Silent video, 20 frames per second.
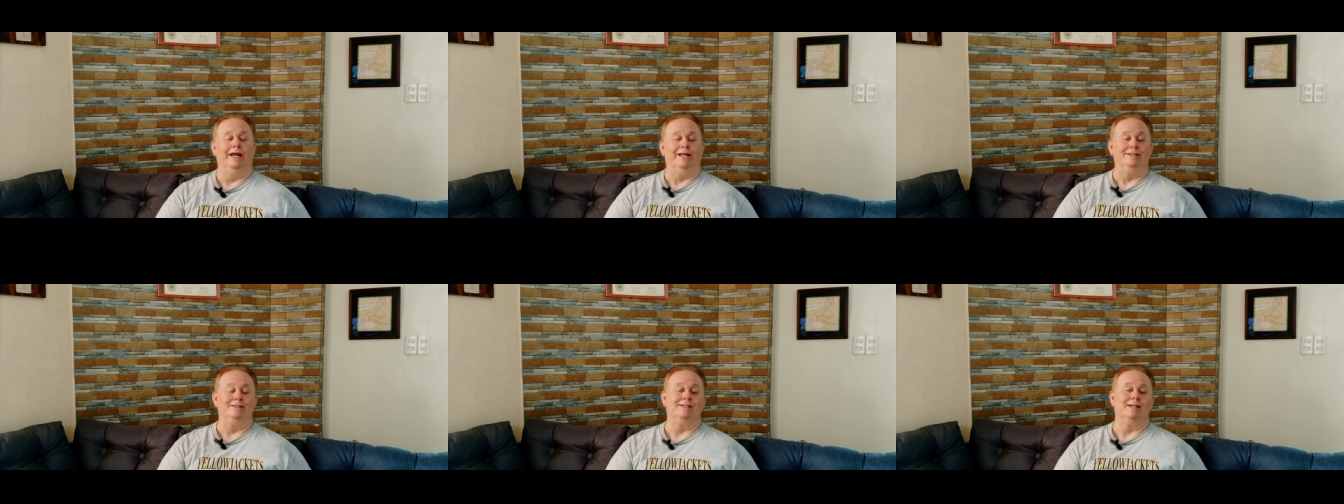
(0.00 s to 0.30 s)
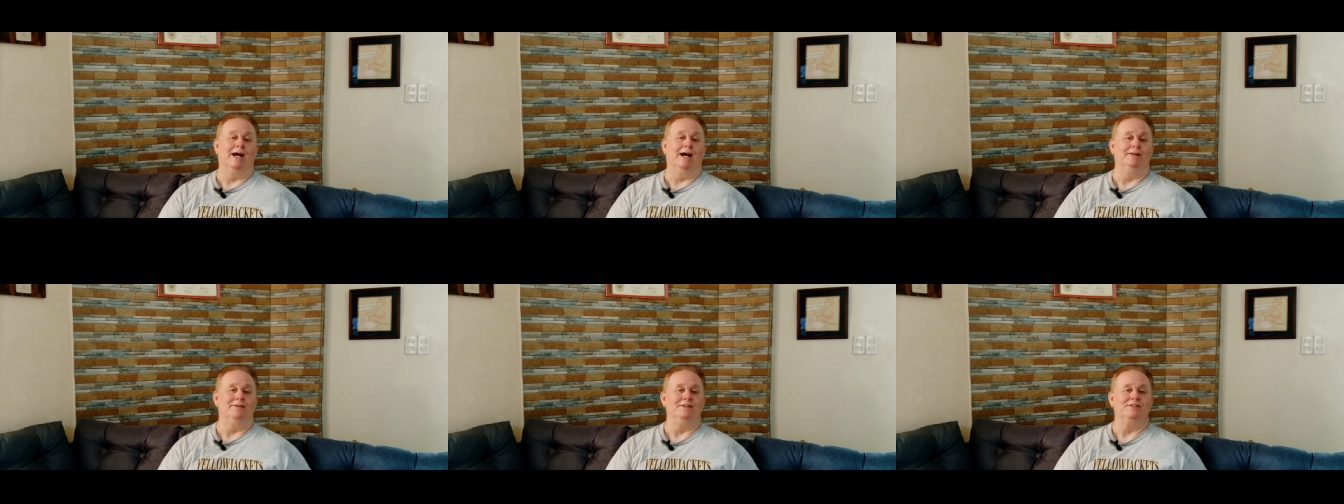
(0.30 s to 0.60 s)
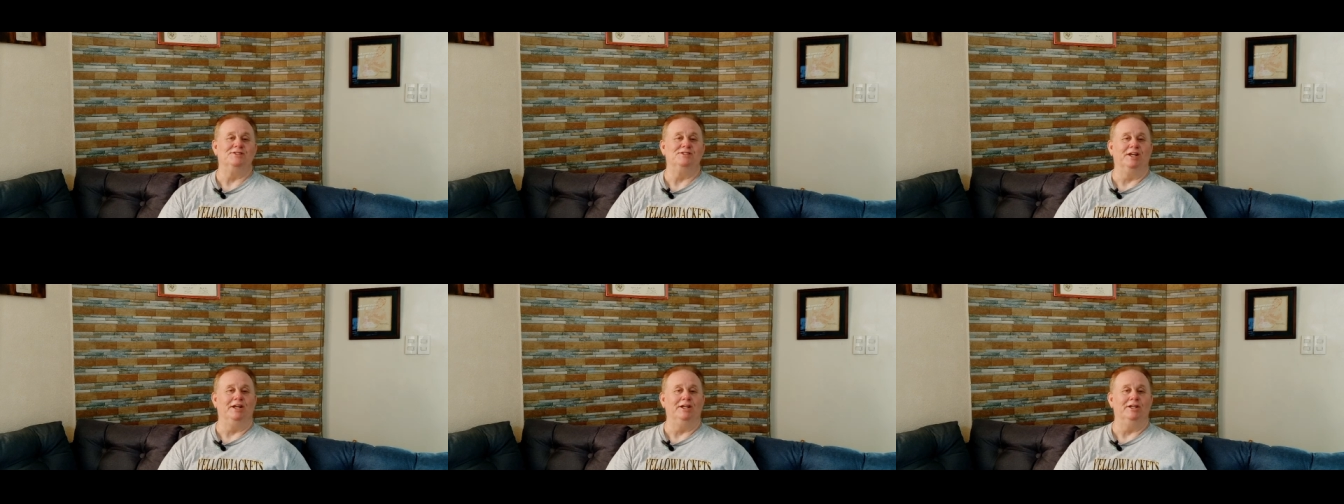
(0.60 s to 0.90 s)

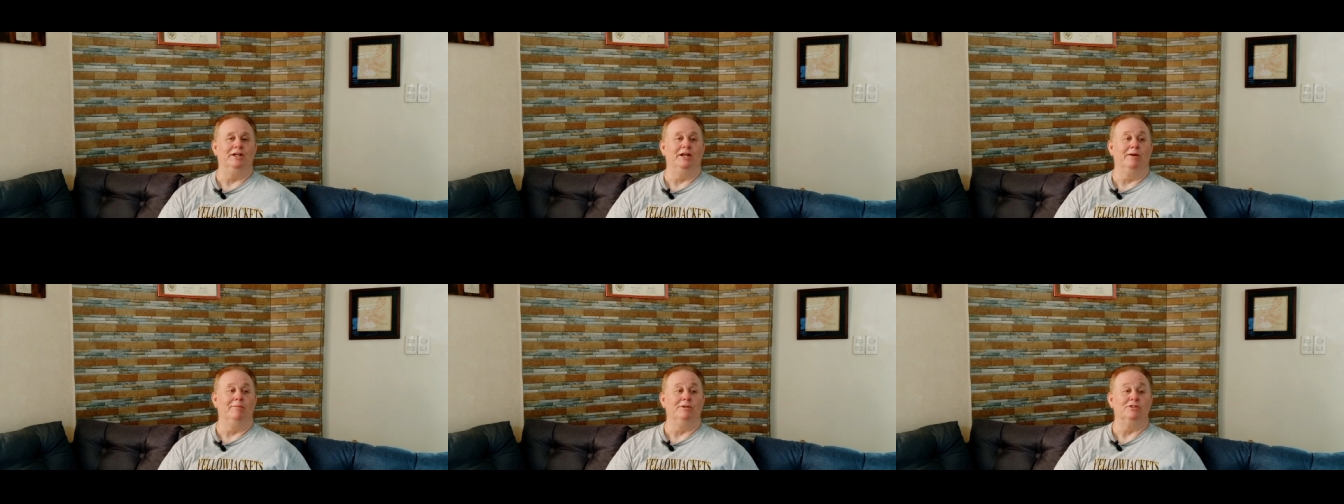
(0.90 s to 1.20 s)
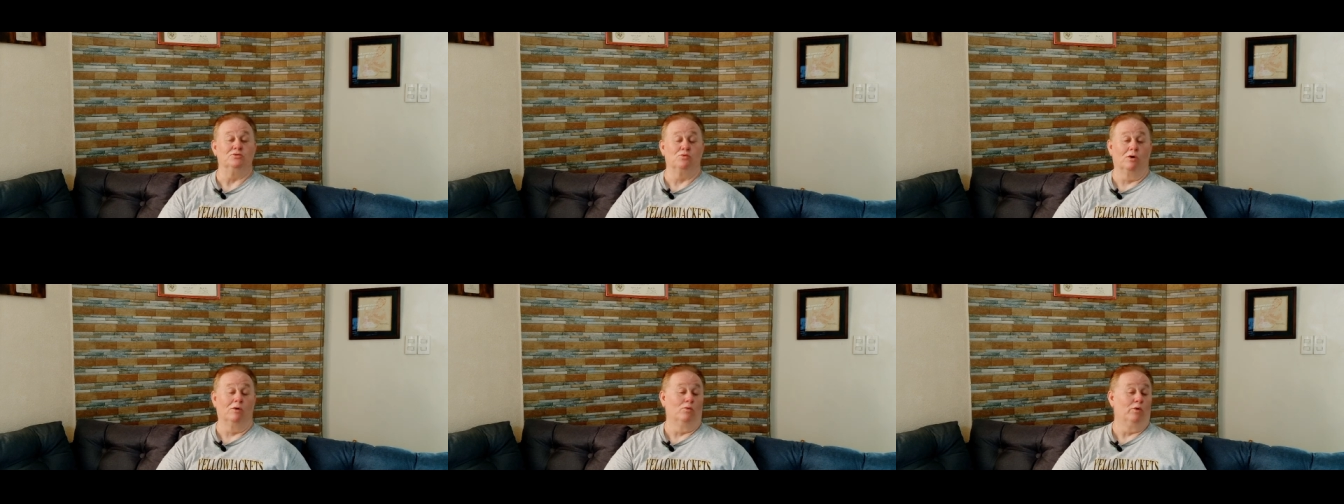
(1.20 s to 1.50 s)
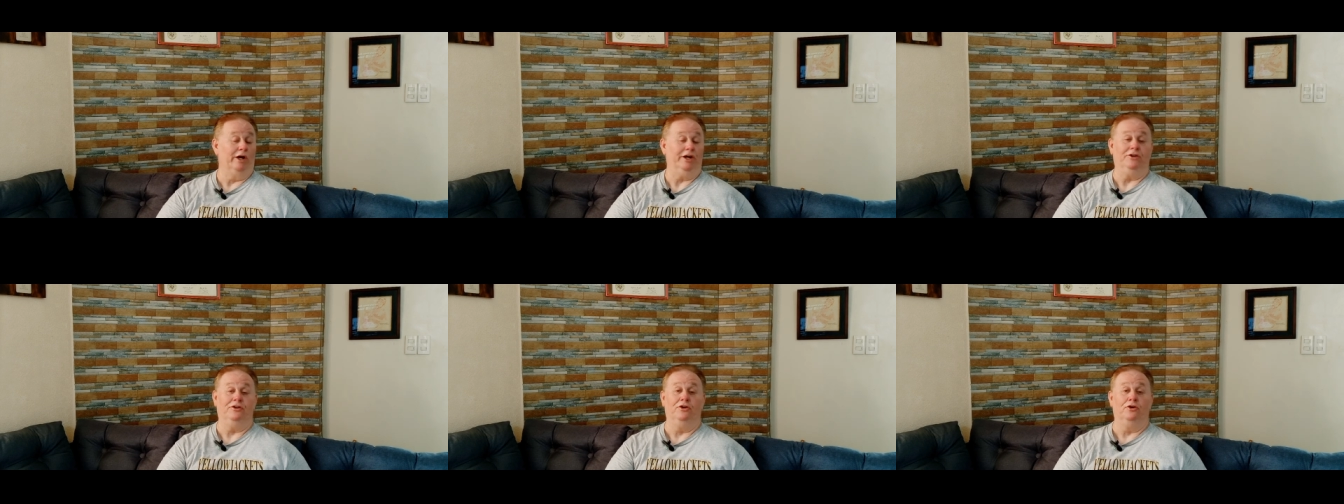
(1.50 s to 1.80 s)
inside the city limits
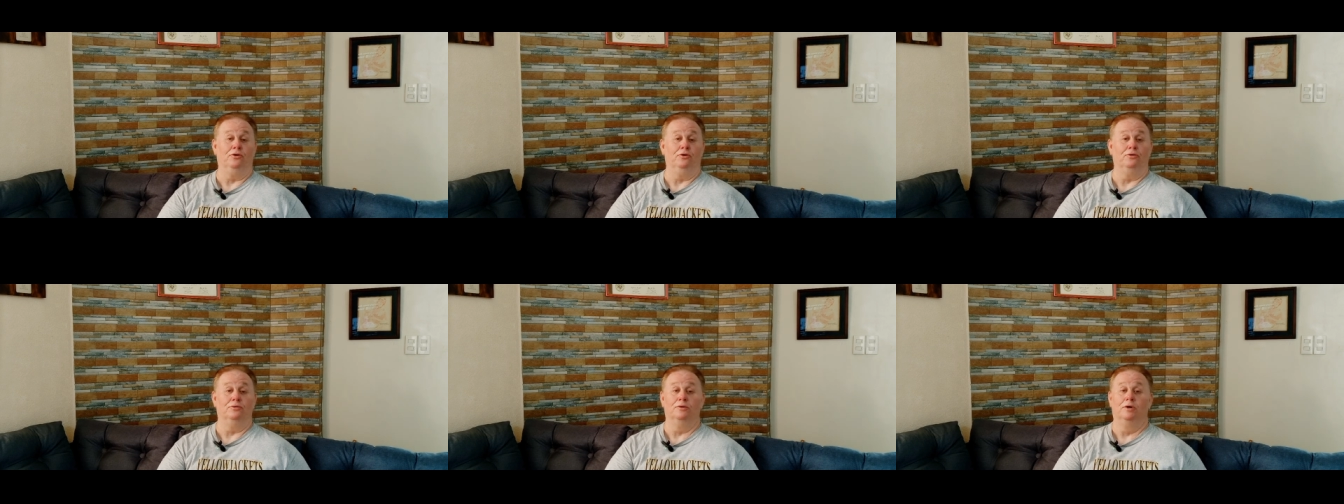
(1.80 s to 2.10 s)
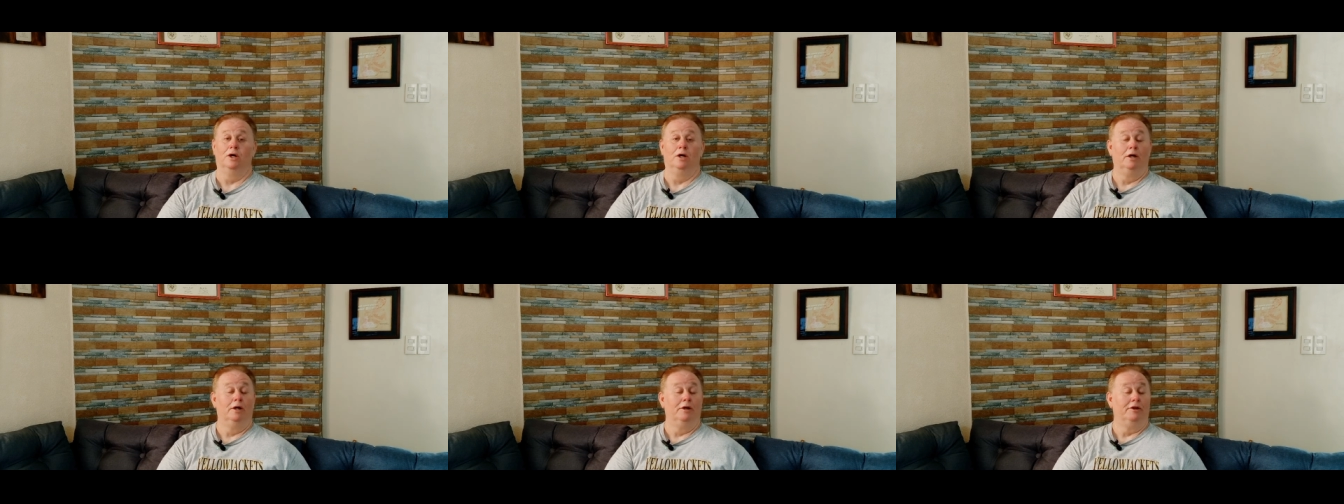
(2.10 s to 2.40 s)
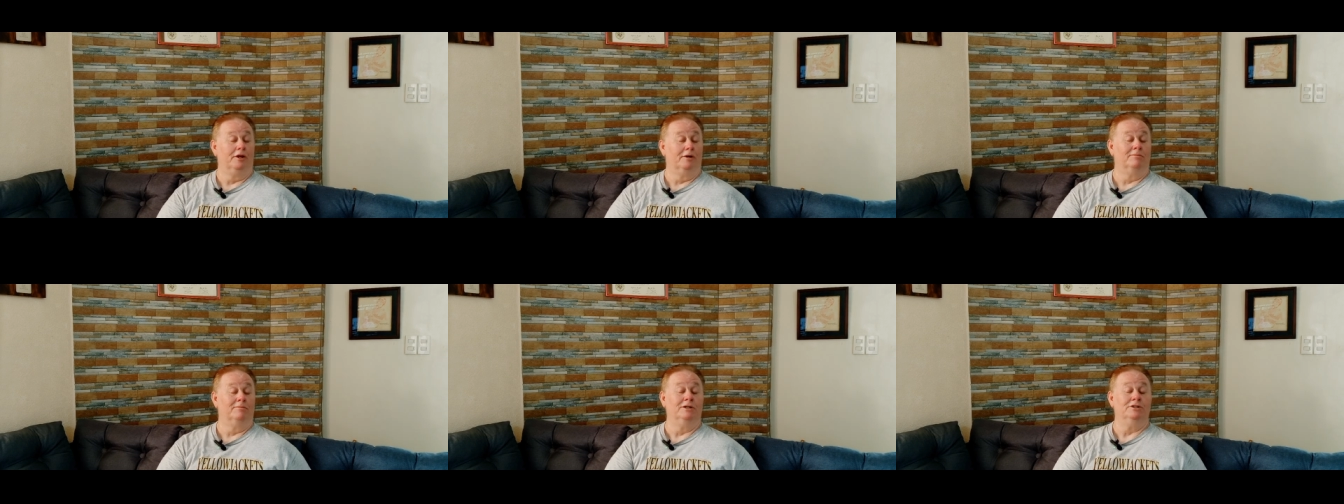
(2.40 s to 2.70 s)
where we do
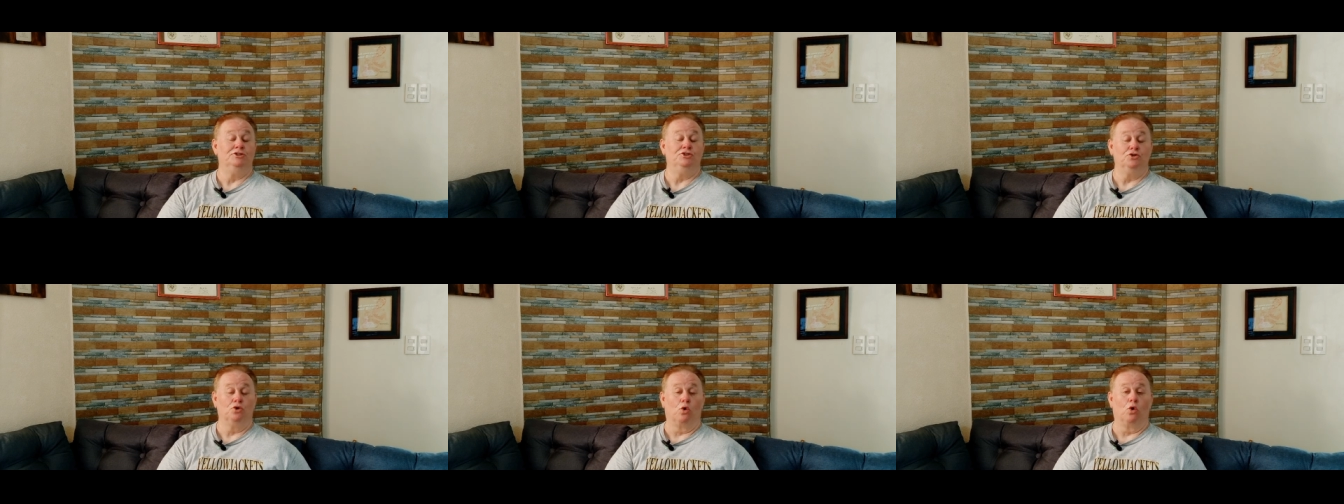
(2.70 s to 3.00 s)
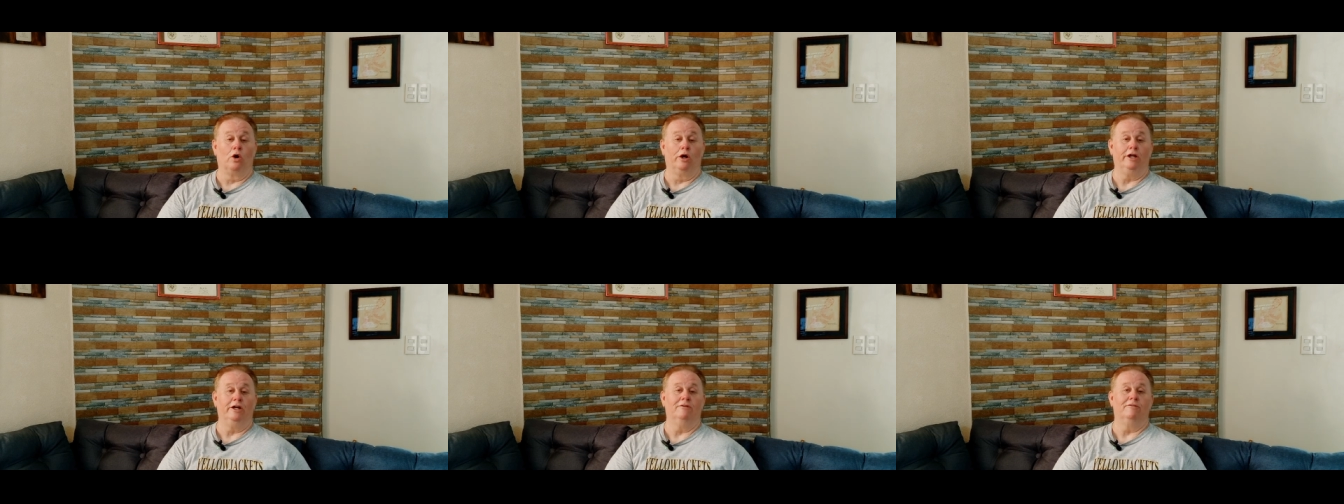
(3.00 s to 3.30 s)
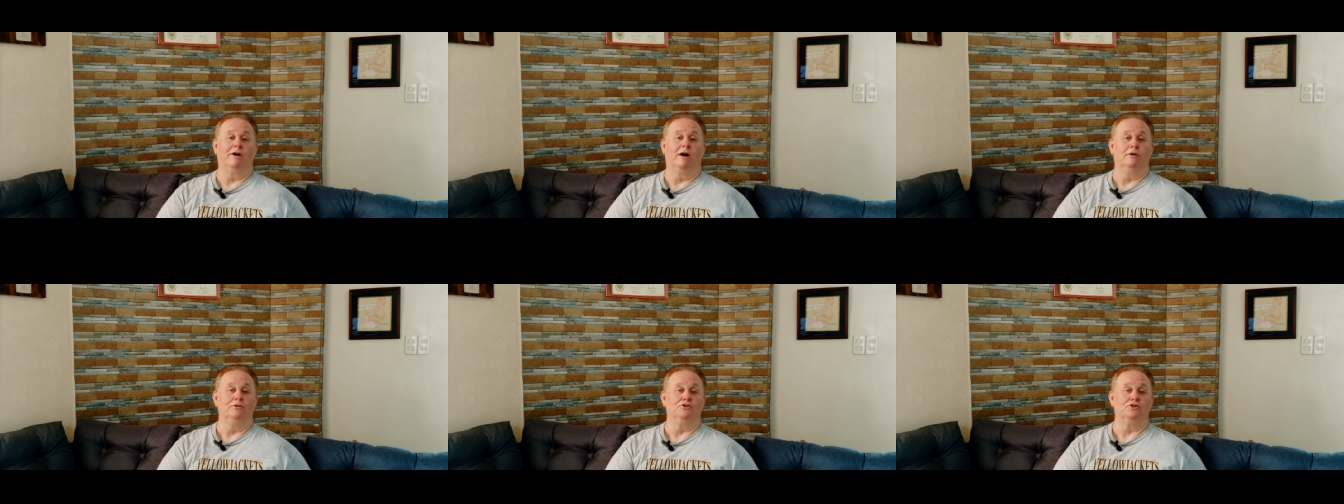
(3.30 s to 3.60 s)
the majority
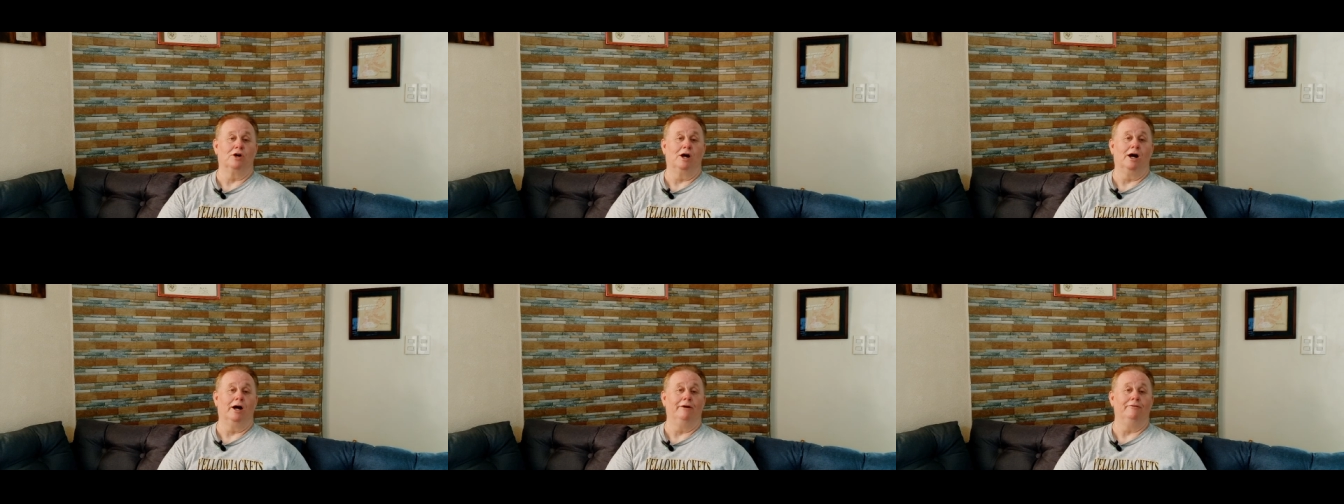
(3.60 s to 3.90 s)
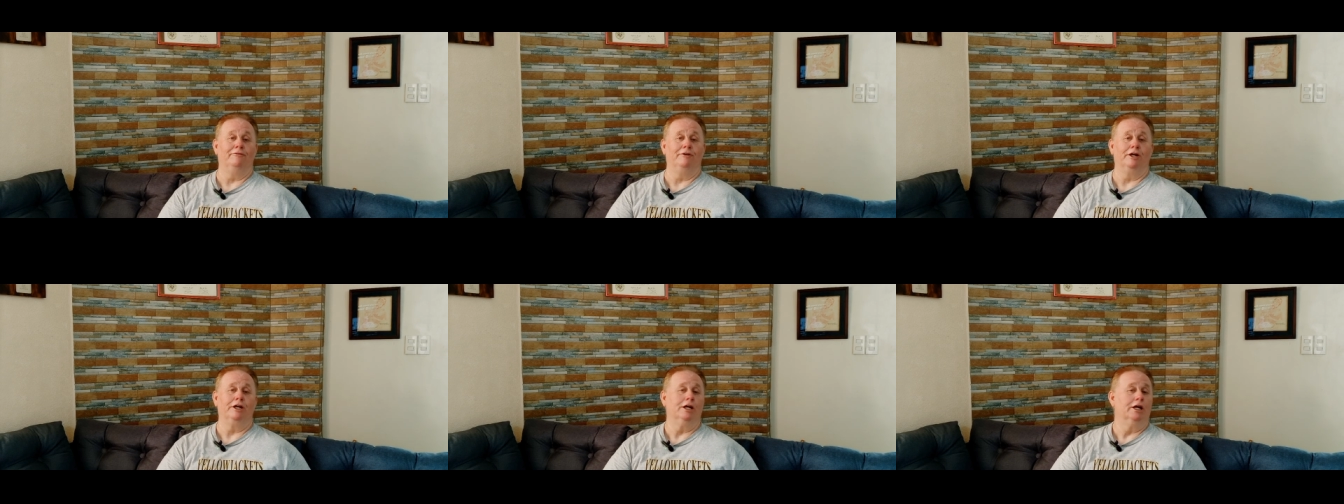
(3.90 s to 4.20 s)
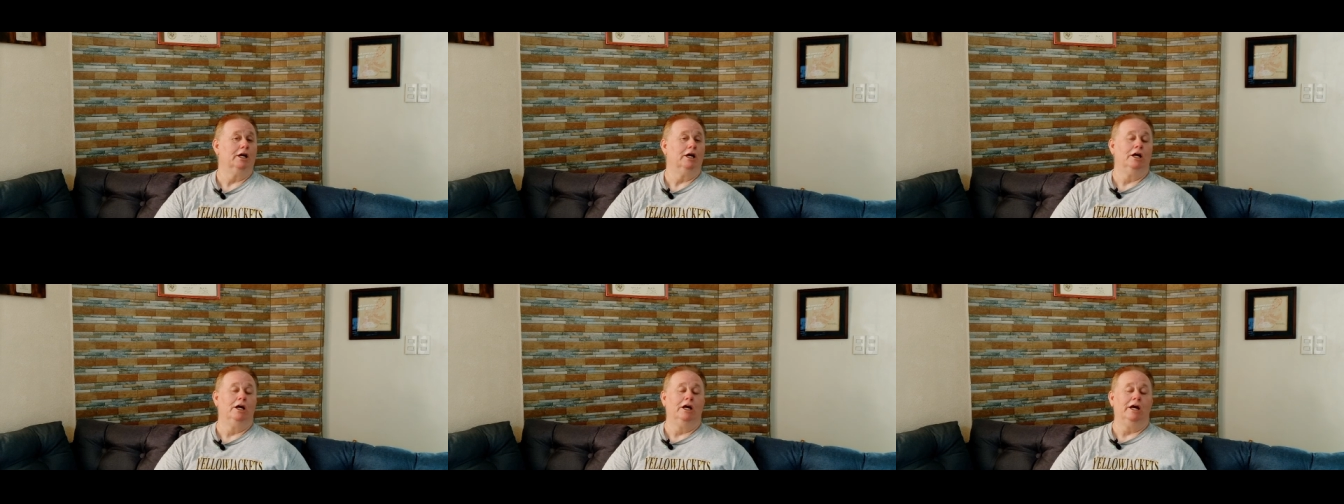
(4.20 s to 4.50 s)
of our driving.